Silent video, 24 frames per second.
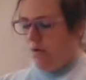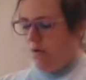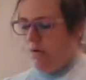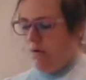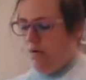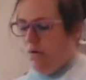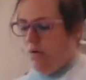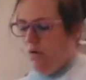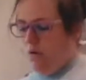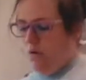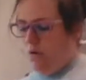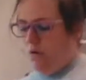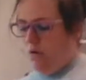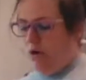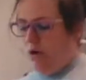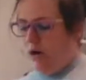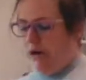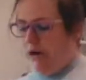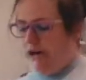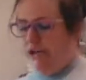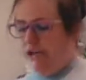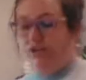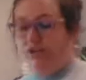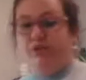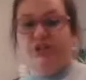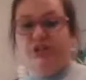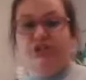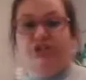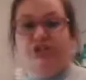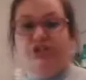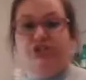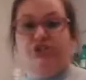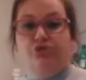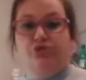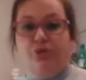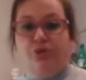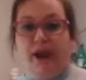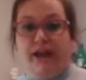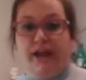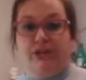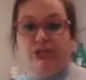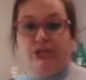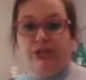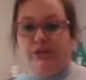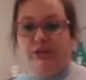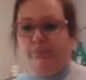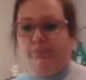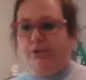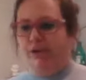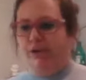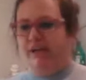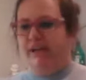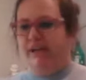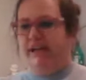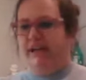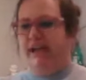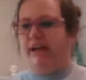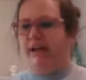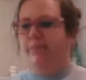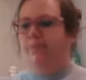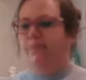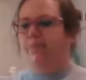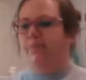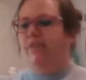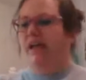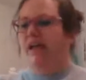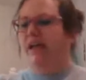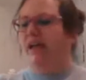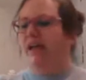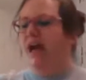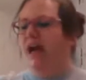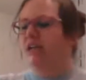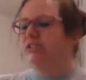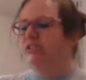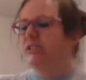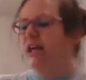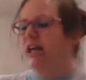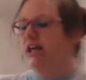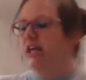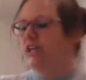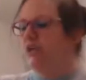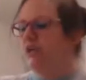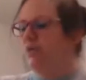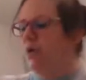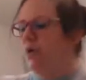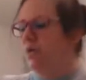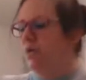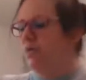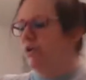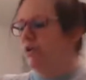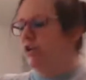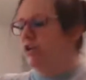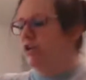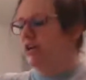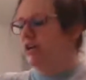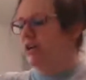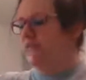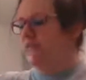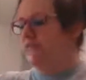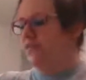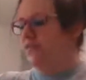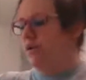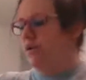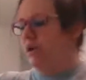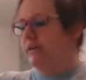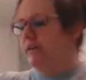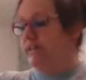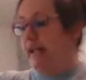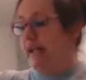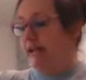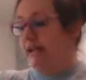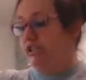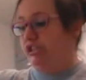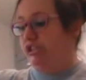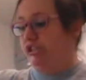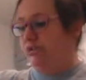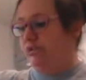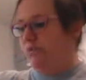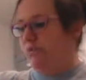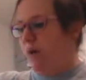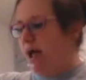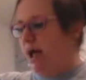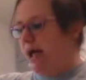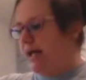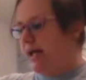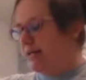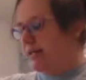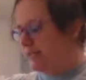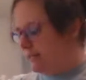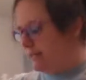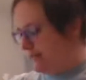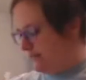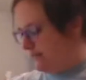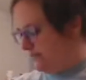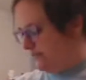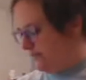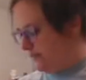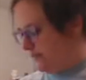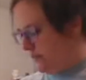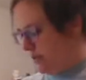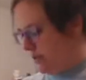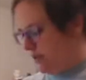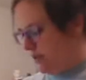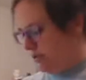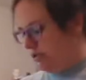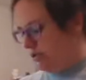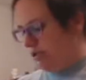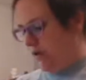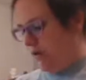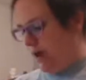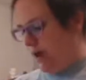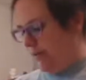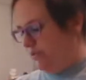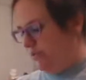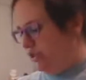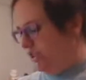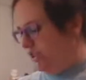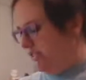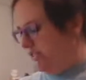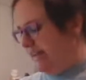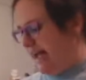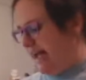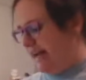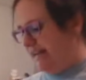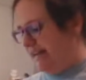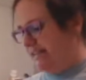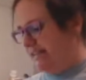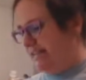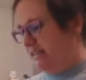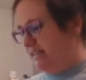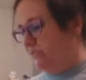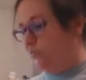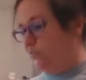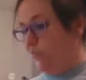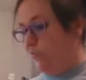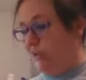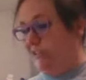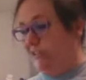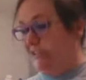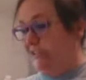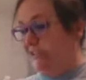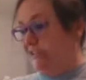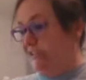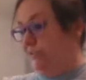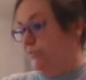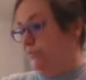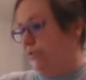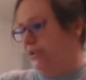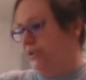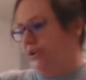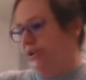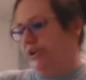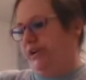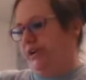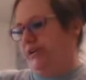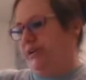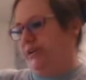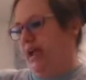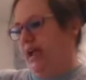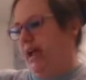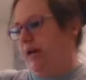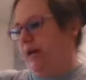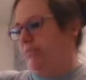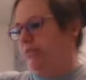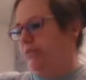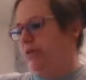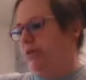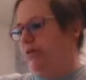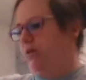Or you can just gradually put it in. And I'll tell you what we're looking for in texture wise. So I'm just adding this 1 teaspoon at a time.